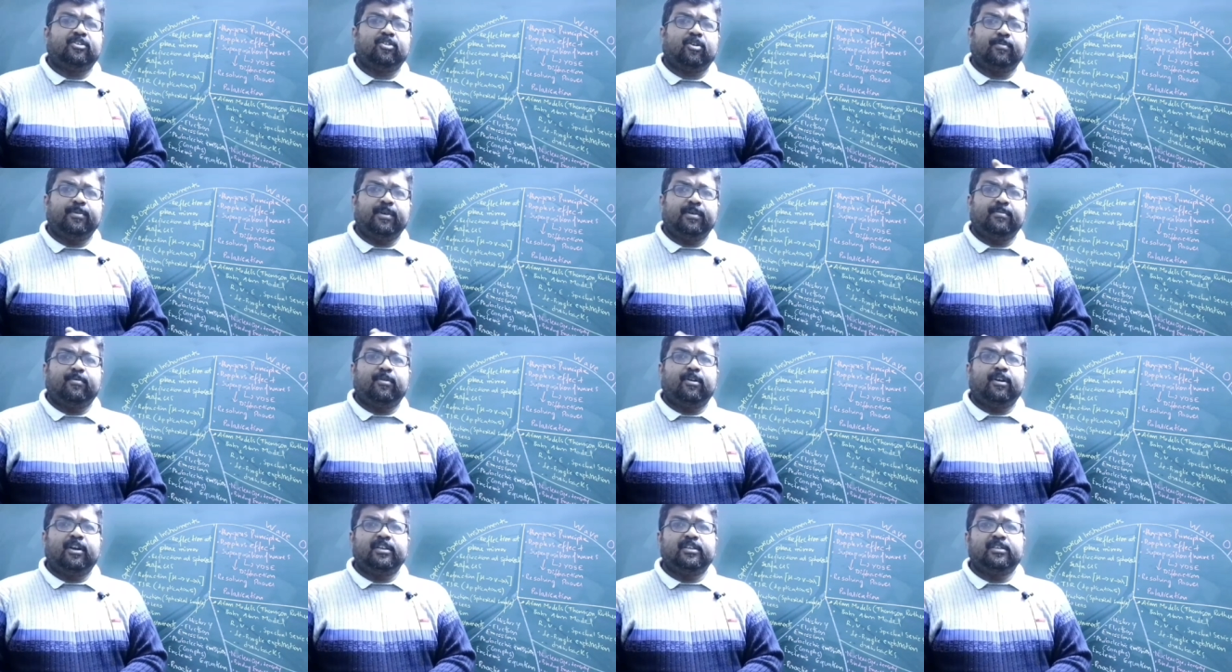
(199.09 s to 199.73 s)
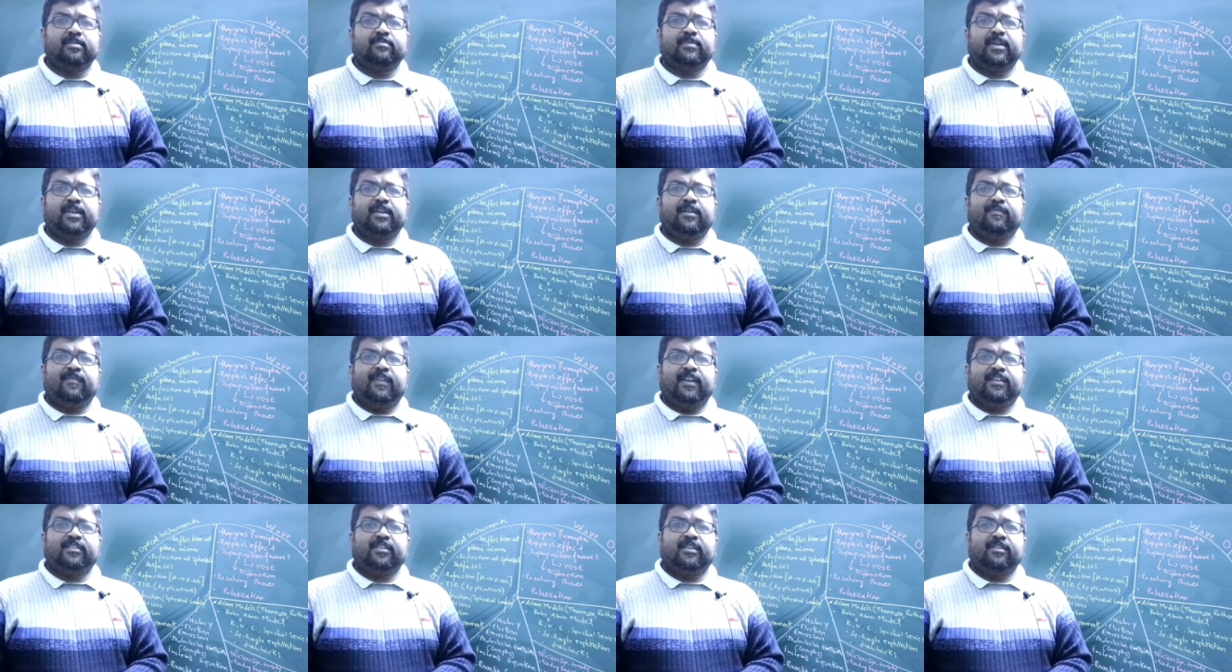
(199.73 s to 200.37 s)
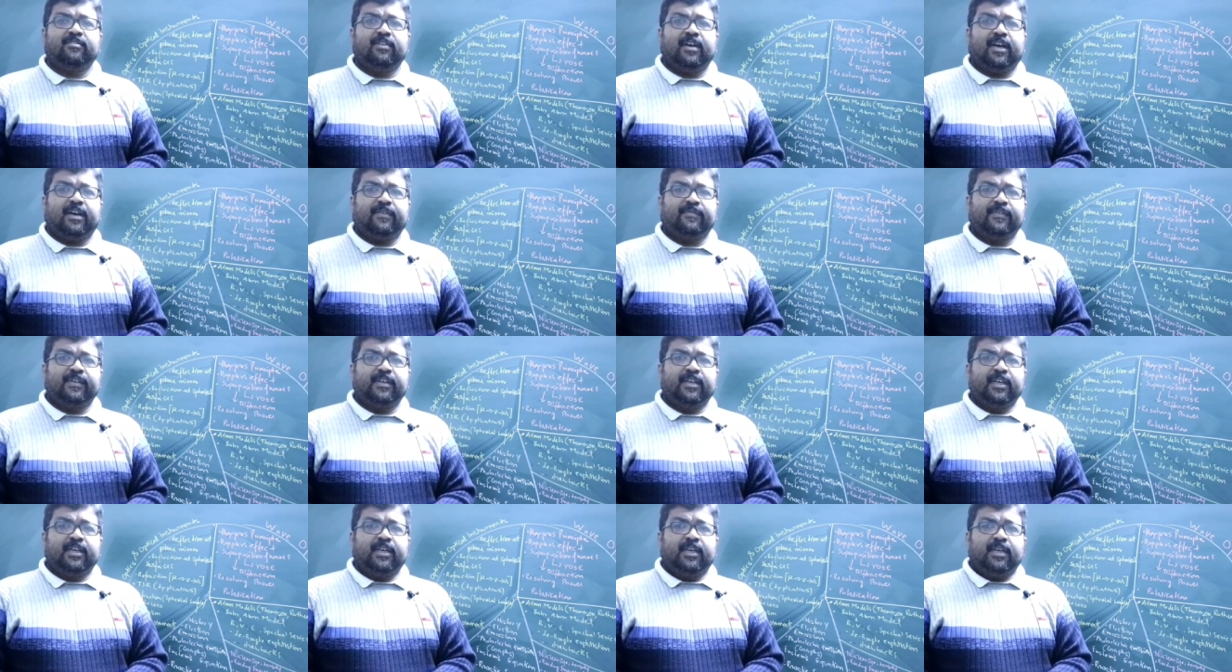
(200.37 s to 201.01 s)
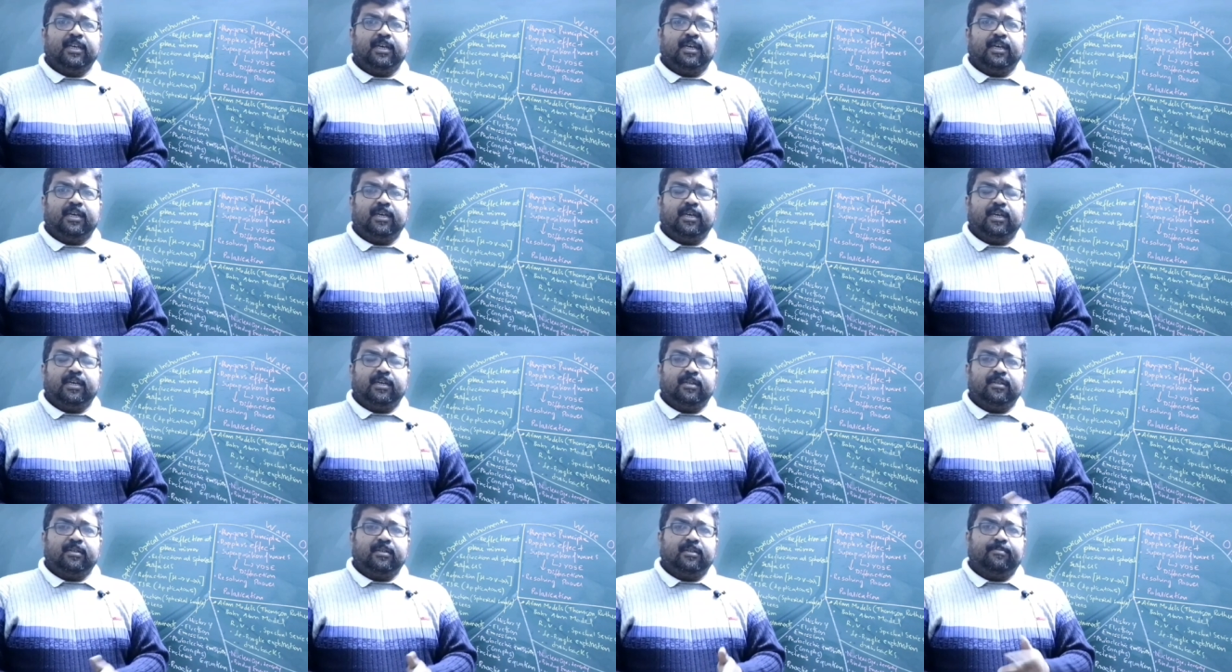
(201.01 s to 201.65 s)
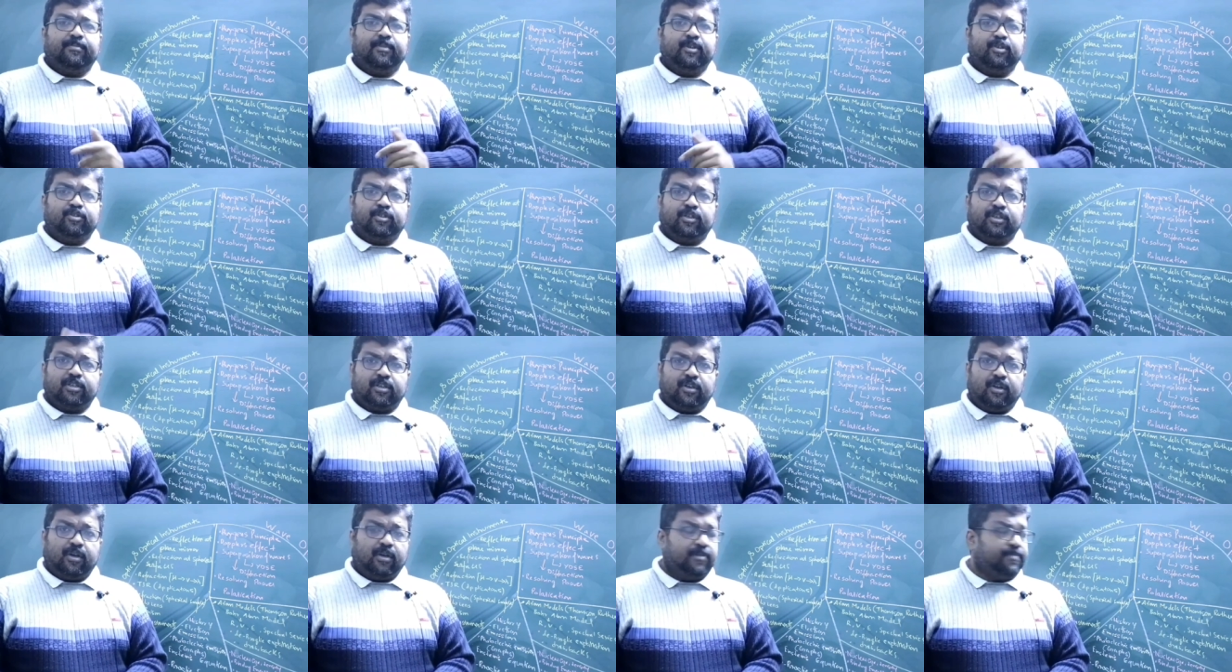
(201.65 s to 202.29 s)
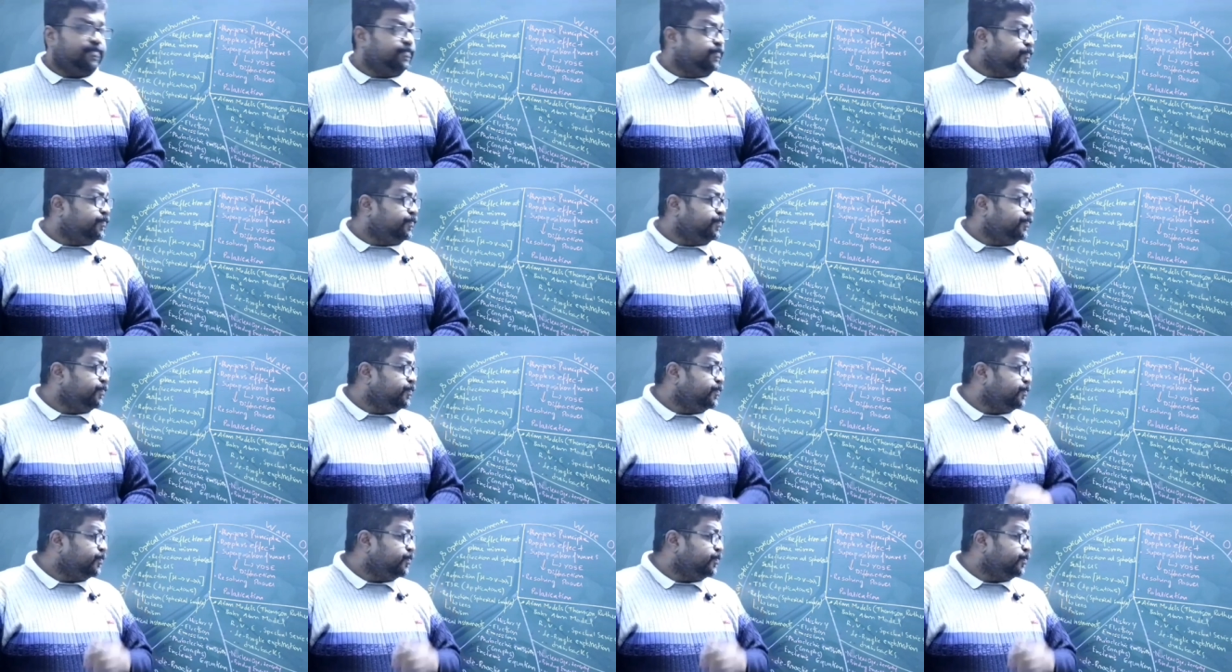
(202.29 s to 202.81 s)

In the topic polarization by reflection, you have uh, the Brewster's law.